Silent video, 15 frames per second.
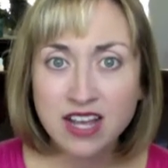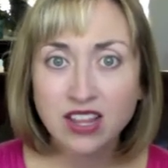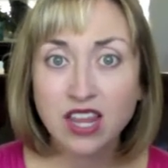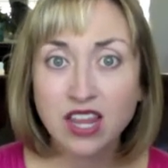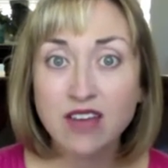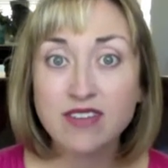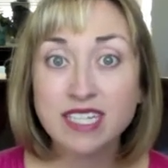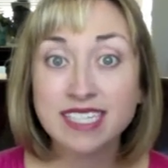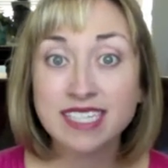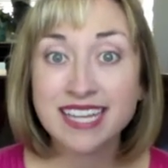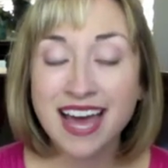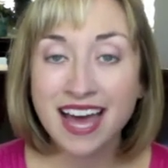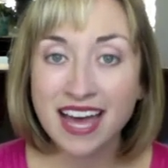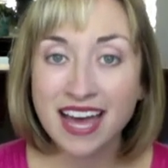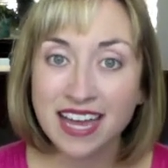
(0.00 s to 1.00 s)
Love is
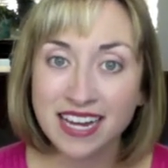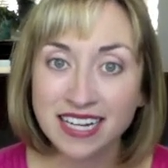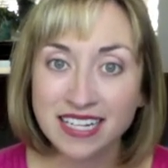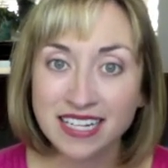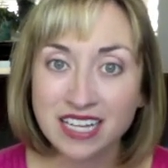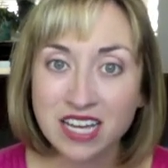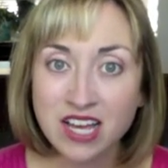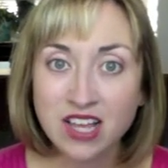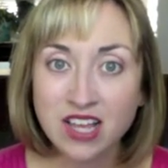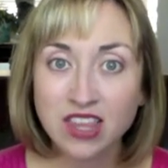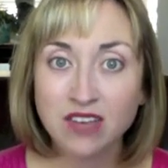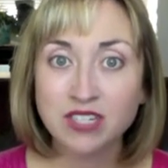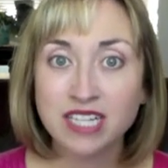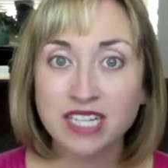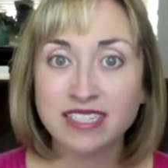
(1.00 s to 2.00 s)
kind.
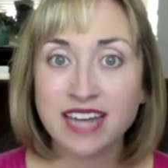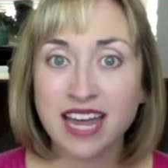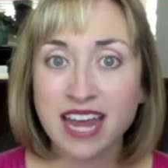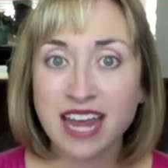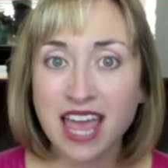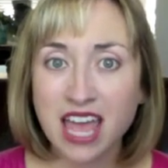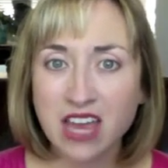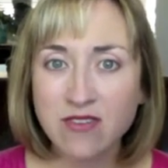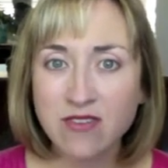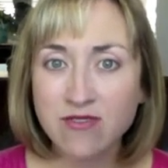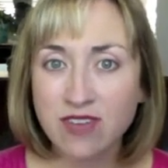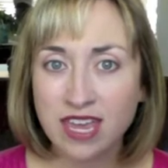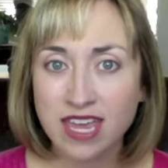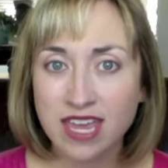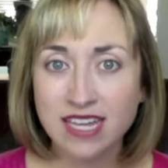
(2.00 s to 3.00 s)
Love does not
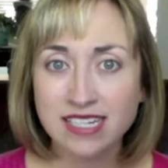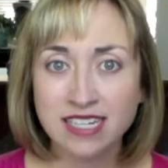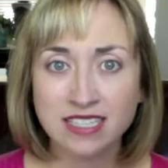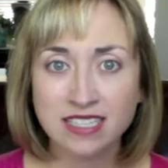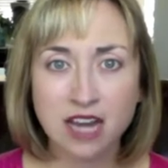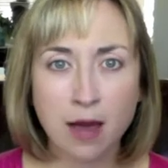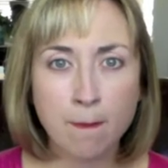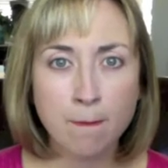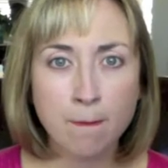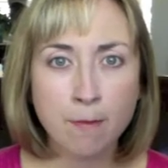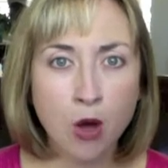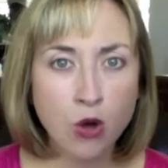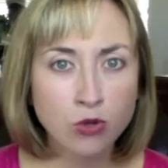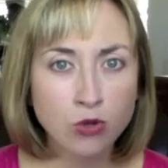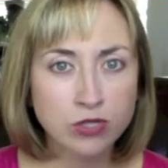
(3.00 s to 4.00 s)
envy. It does not
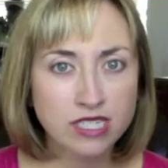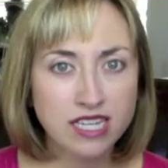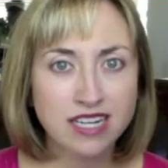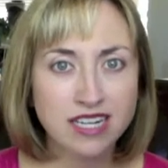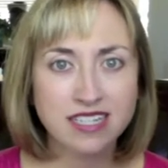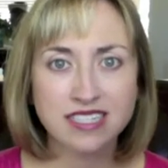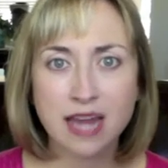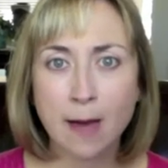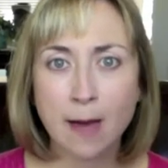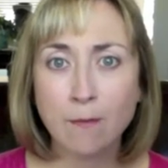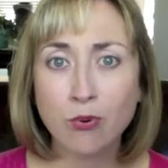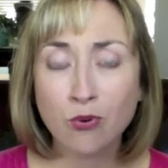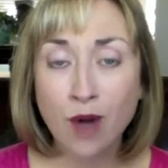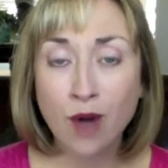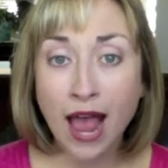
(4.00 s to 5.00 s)
boast. It is not
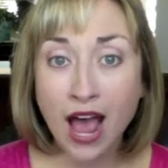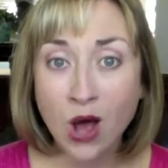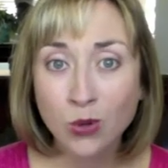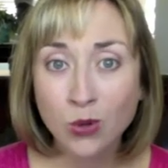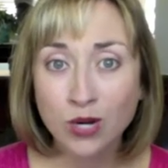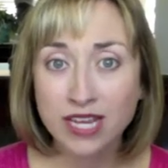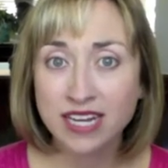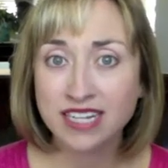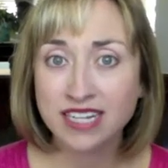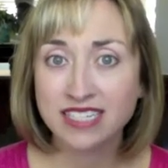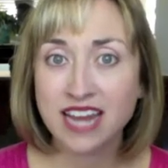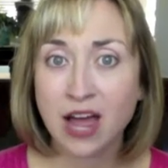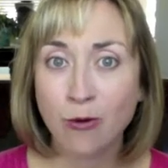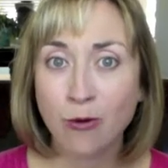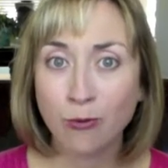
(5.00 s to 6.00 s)
proud. It is
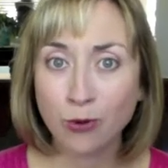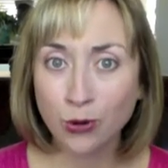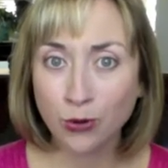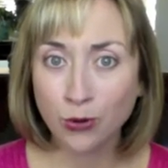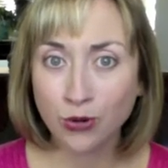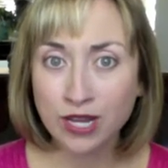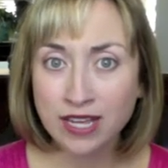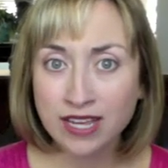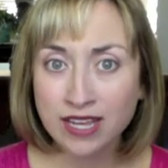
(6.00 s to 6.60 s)
not rude.